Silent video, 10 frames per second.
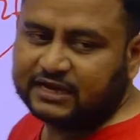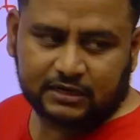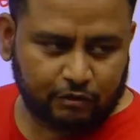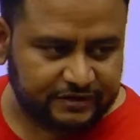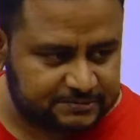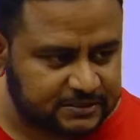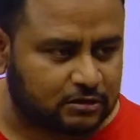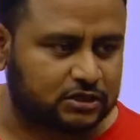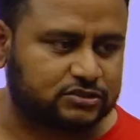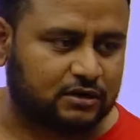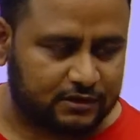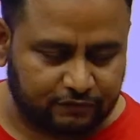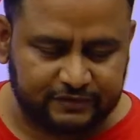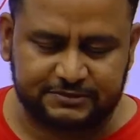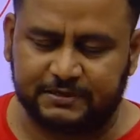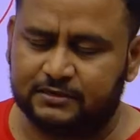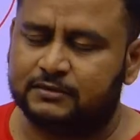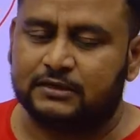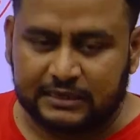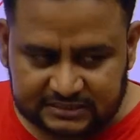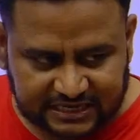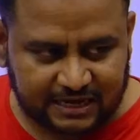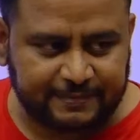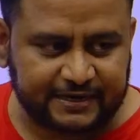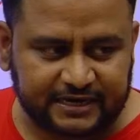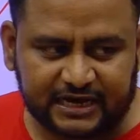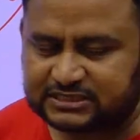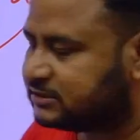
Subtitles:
now is been celebrated as